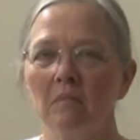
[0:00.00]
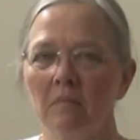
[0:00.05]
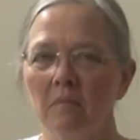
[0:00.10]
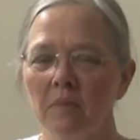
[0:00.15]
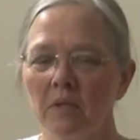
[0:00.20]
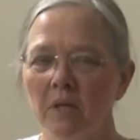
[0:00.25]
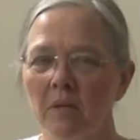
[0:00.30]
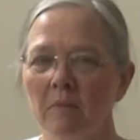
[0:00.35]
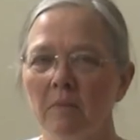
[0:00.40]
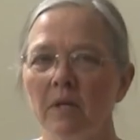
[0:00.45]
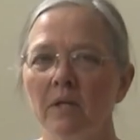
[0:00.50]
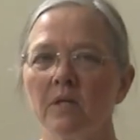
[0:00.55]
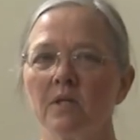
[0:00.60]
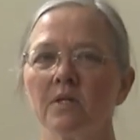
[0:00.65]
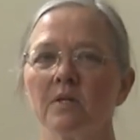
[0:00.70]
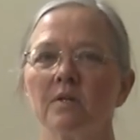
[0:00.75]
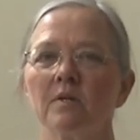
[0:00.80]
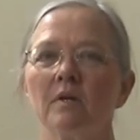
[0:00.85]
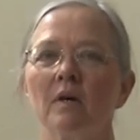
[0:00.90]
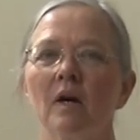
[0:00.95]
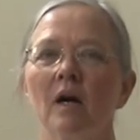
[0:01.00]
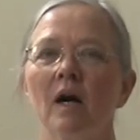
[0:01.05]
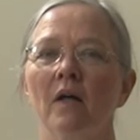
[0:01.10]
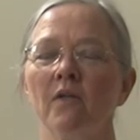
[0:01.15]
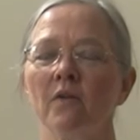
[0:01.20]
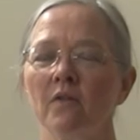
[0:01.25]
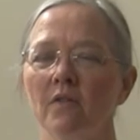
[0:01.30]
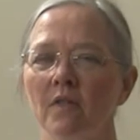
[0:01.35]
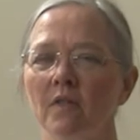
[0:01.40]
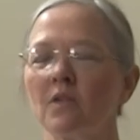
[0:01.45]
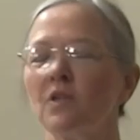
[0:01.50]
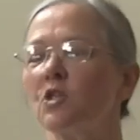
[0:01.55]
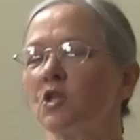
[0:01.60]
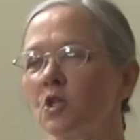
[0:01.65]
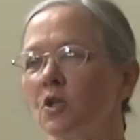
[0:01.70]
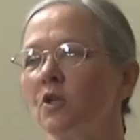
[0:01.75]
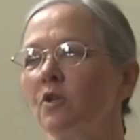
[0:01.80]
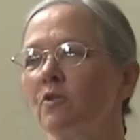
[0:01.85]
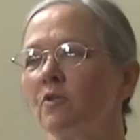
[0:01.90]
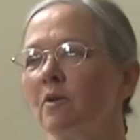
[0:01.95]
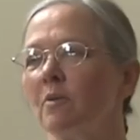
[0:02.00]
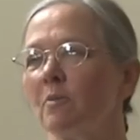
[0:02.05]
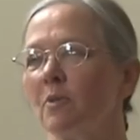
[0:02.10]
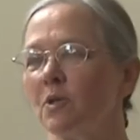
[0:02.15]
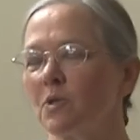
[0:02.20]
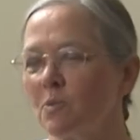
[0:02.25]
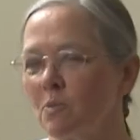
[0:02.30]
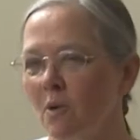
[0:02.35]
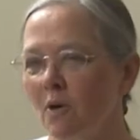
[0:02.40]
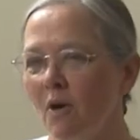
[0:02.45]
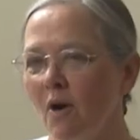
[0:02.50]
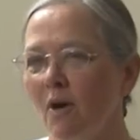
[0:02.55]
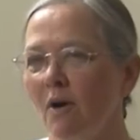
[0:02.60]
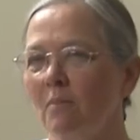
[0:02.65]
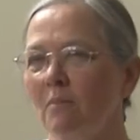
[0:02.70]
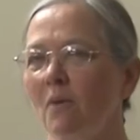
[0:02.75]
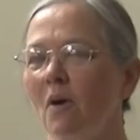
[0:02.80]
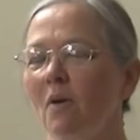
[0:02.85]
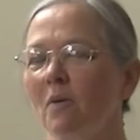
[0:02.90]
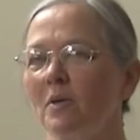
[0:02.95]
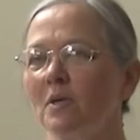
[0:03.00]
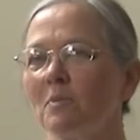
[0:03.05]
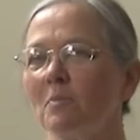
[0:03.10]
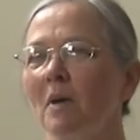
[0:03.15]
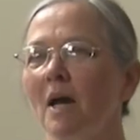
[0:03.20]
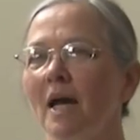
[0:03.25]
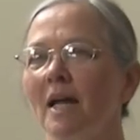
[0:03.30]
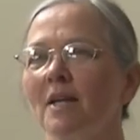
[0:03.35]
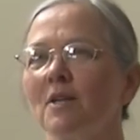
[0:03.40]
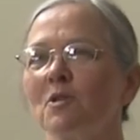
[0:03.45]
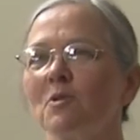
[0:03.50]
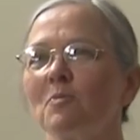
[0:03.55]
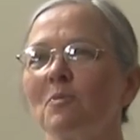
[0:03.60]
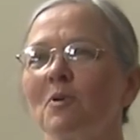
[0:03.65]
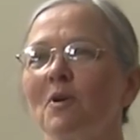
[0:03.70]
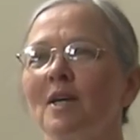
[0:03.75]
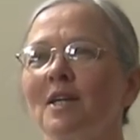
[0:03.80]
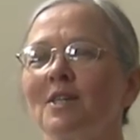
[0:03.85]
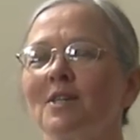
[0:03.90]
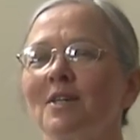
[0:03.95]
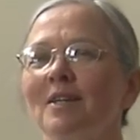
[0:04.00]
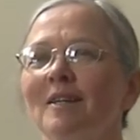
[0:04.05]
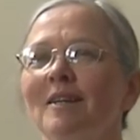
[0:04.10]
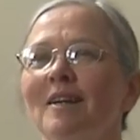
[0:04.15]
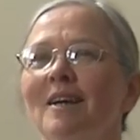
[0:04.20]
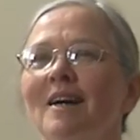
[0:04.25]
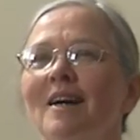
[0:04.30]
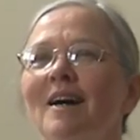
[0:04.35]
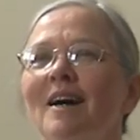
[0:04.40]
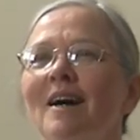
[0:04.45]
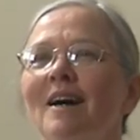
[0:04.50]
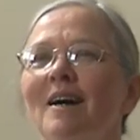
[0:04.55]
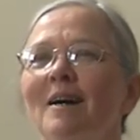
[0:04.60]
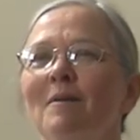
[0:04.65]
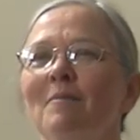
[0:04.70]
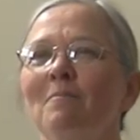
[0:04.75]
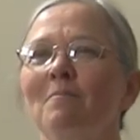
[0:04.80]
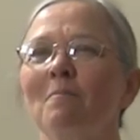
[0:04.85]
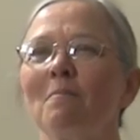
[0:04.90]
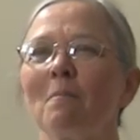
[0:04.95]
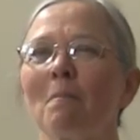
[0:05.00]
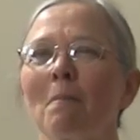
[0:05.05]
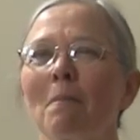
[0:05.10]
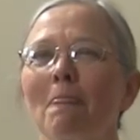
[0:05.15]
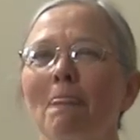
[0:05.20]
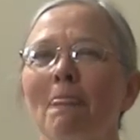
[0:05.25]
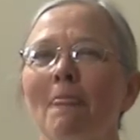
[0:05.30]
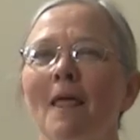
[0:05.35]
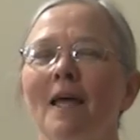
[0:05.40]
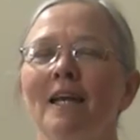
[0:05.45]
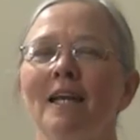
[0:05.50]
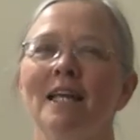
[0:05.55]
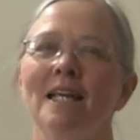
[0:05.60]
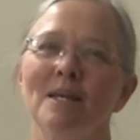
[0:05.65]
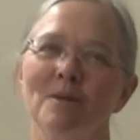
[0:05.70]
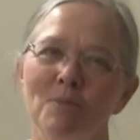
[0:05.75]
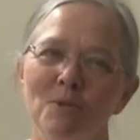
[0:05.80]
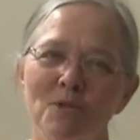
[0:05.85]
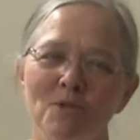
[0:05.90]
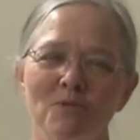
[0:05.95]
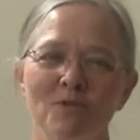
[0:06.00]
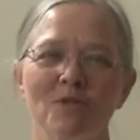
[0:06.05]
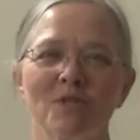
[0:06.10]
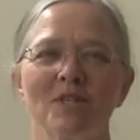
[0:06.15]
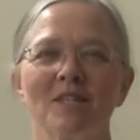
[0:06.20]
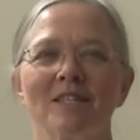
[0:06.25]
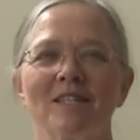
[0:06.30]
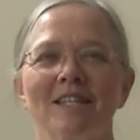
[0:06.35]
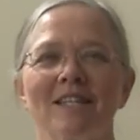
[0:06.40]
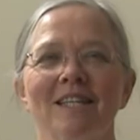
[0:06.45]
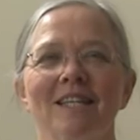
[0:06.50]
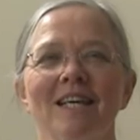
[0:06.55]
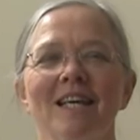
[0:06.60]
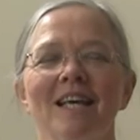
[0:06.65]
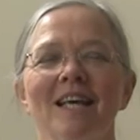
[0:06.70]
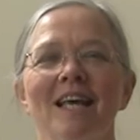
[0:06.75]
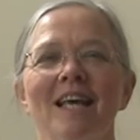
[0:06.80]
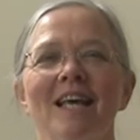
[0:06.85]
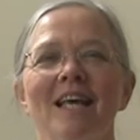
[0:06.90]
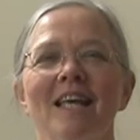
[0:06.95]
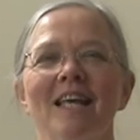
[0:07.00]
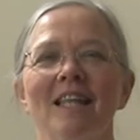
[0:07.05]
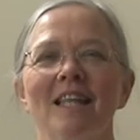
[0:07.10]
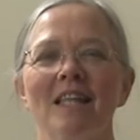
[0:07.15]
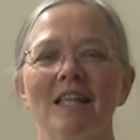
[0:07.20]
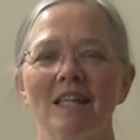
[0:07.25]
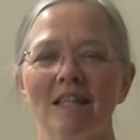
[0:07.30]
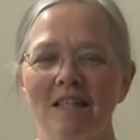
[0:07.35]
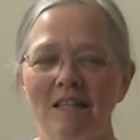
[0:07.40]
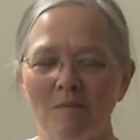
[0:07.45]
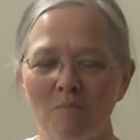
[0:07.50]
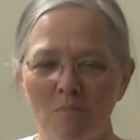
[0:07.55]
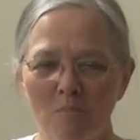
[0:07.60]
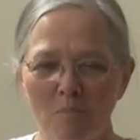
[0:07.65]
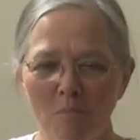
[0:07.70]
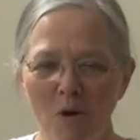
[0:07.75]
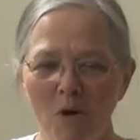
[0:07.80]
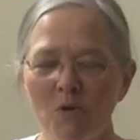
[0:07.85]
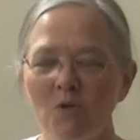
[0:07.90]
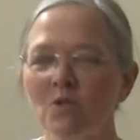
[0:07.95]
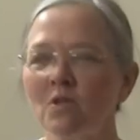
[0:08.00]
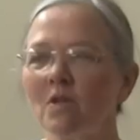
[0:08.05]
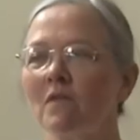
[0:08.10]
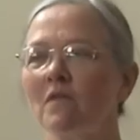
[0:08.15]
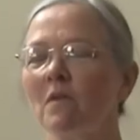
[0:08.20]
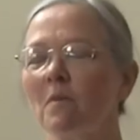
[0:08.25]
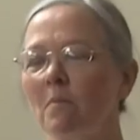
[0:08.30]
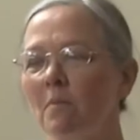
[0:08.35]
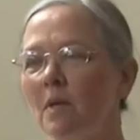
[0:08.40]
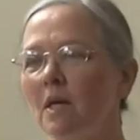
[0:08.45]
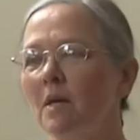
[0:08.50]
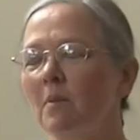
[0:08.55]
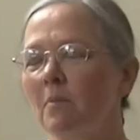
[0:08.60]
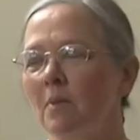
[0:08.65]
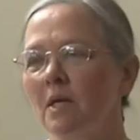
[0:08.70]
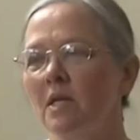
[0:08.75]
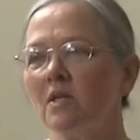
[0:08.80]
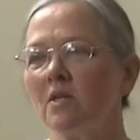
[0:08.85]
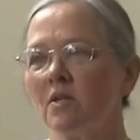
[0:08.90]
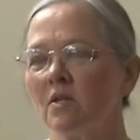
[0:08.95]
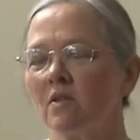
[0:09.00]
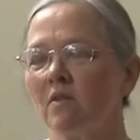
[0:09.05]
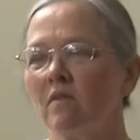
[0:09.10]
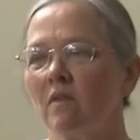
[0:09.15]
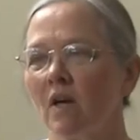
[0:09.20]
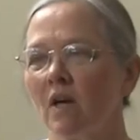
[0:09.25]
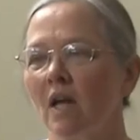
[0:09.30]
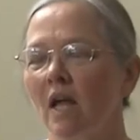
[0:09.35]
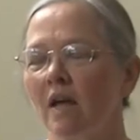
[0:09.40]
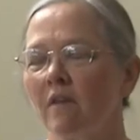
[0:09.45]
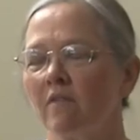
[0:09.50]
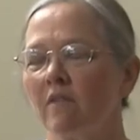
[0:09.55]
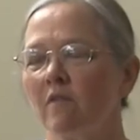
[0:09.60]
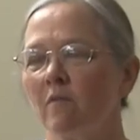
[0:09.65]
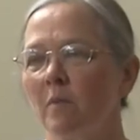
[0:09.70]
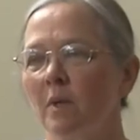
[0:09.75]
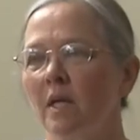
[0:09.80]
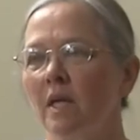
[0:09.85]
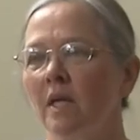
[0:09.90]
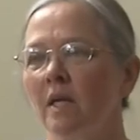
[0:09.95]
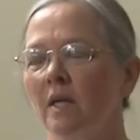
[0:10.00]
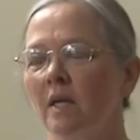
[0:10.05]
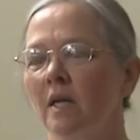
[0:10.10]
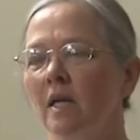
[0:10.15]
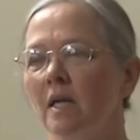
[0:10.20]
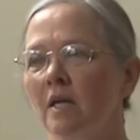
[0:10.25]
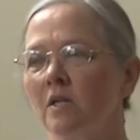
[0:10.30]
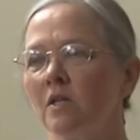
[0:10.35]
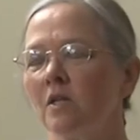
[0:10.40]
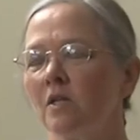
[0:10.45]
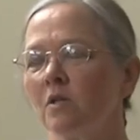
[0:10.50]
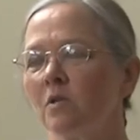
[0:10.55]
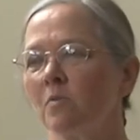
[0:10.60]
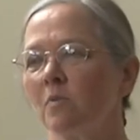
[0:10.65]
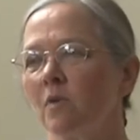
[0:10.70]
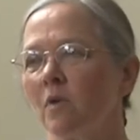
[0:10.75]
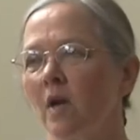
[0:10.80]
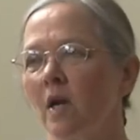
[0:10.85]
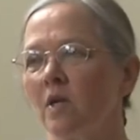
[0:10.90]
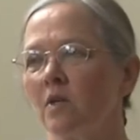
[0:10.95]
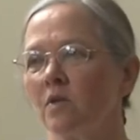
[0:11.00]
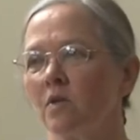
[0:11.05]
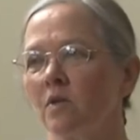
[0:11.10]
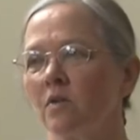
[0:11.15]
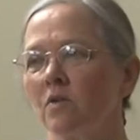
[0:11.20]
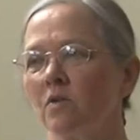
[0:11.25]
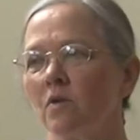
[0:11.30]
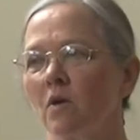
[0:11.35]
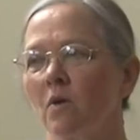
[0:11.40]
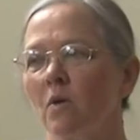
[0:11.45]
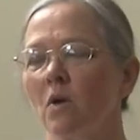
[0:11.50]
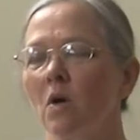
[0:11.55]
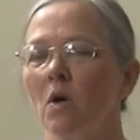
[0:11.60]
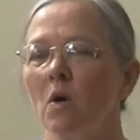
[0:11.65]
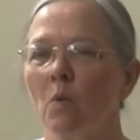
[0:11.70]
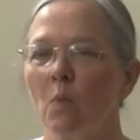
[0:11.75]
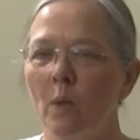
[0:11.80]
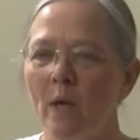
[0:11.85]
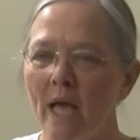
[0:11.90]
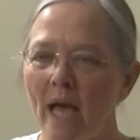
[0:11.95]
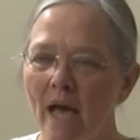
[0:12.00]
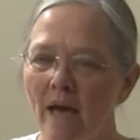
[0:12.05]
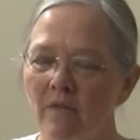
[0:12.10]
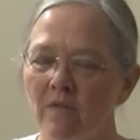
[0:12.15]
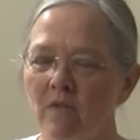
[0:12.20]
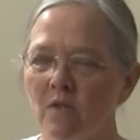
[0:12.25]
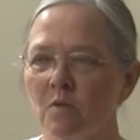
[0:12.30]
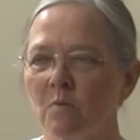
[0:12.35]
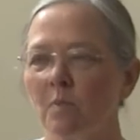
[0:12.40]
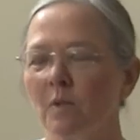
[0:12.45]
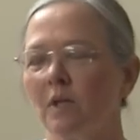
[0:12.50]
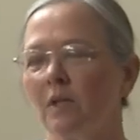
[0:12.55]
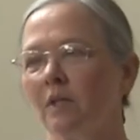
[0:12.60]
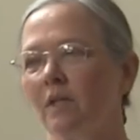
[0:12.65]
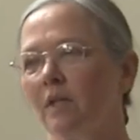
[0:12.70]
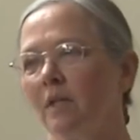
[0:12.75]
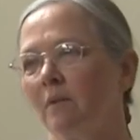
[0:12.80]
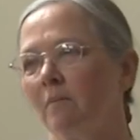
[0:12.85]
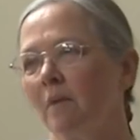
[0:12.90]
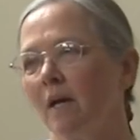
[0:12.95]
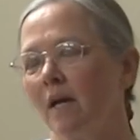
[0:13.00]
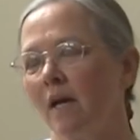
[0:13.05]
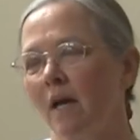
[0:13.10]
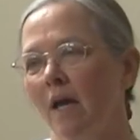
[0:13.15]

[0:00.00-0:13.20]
Pretty much, other than the children, which were always my inspiration, and he was resistant. Most of the big pieces of our life have been his inspiration. So we have this building.